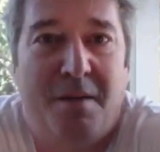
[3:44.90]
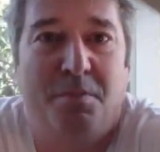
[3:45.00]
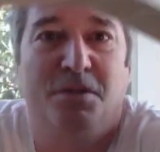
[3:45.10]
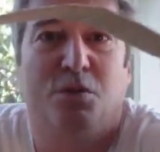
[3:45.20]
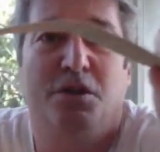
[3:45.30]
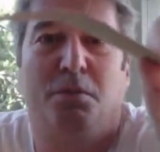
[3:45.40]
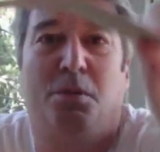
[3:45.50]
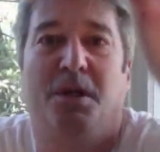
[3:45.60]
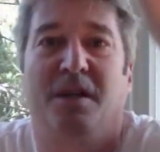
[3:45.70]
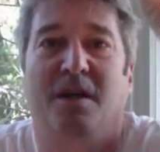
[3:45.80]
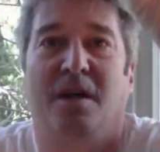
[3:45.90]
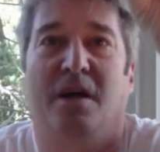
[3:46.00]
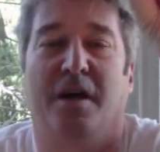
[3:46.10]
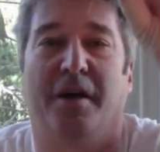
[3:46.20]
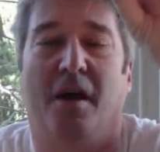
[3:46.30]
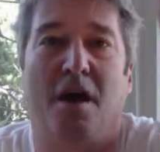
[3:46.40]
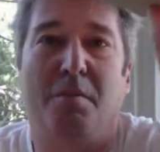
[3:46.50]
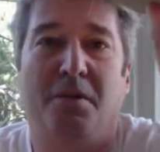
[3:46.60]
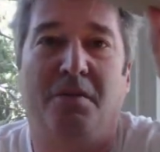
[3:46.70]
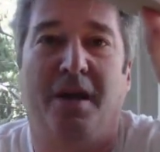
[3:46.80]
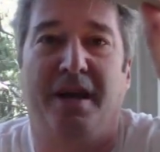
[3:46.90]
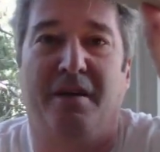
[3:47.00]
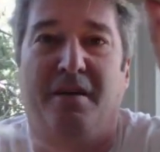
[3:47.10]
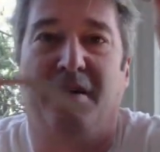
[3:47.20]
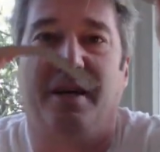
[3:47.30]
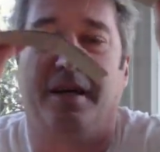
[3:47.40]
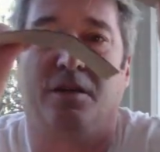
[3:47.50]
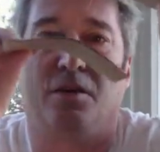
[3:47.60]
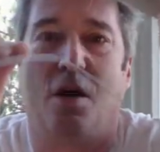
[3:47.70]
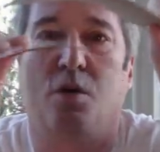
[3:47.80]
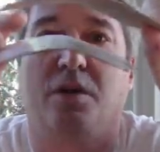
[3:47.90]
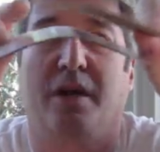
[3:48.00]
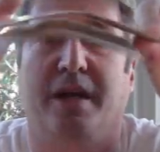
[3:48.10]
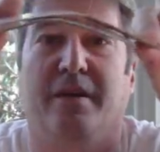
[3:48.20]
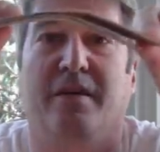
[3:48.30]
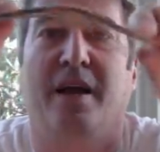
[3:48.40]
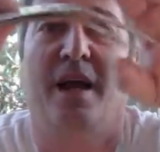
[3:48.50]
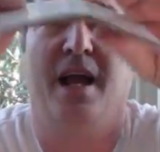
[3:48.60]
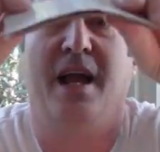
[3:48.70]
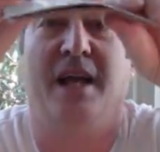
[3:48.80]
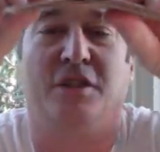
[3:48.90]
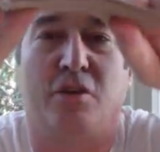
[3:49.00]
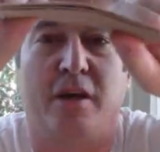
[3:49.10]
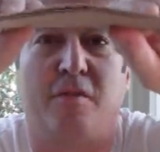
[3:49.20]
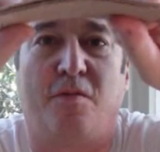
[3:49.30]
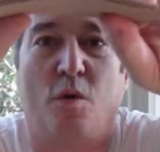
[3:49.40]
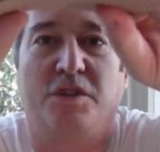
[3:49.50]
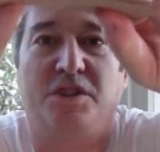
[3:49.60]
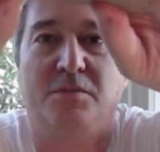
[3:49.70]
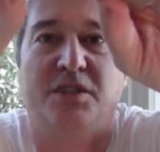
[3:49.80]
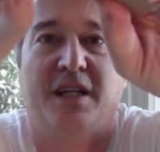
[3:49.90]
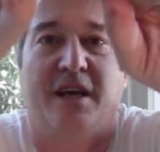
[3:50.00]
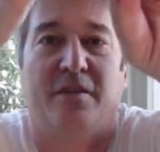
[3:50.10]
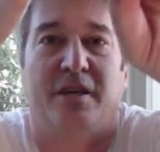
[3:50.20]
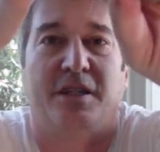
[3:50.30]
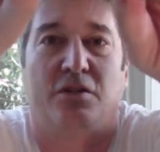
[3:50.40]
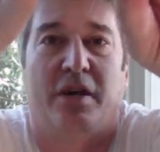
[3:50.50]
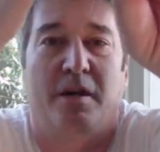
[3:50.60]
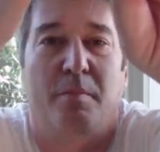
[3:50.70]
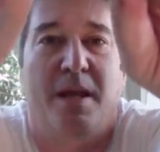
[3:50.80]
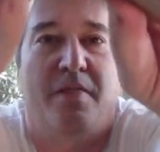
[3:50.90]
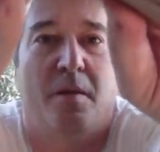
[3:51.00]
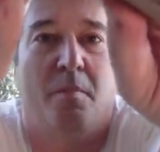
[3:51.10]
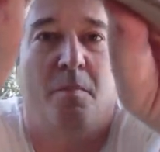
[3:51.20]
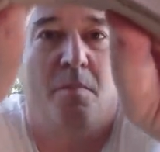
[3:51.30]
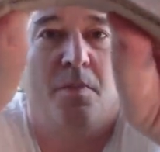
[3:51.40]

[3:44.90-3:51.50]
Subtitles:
happens when you put an upper layer and a lower layer and try to force them together and try to bend them.